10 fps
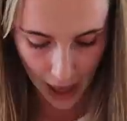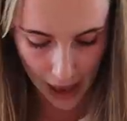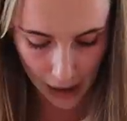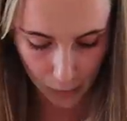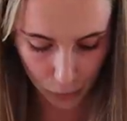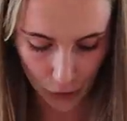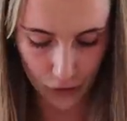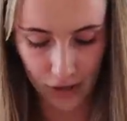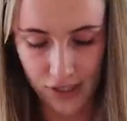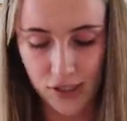And
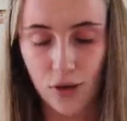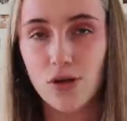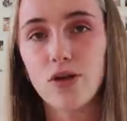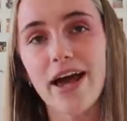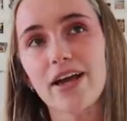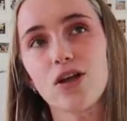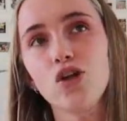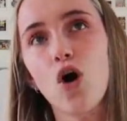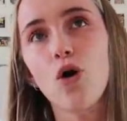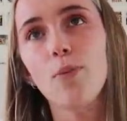progress. So like
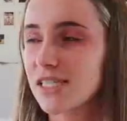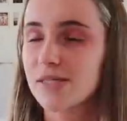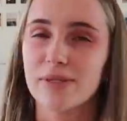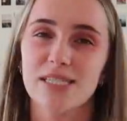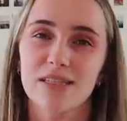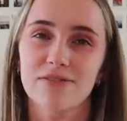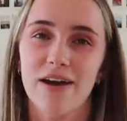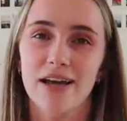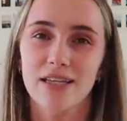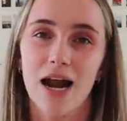not dismissing the
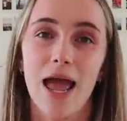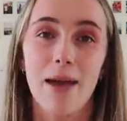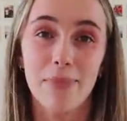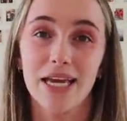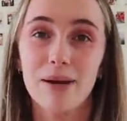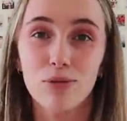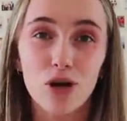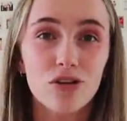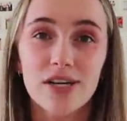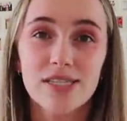fact that I am making
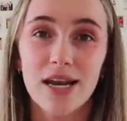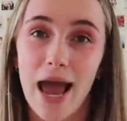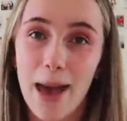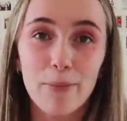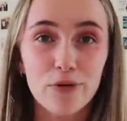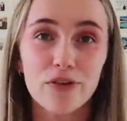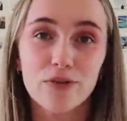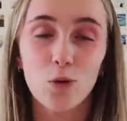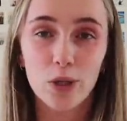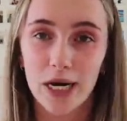progress and I am moving
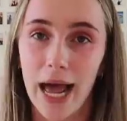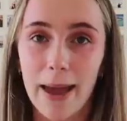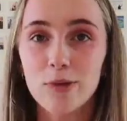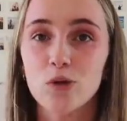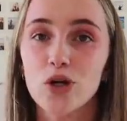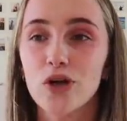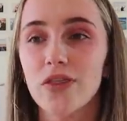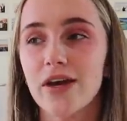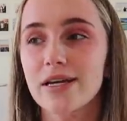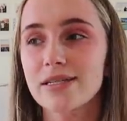forward and I am doing
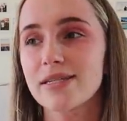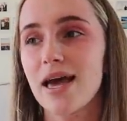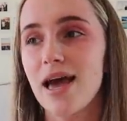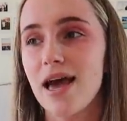good things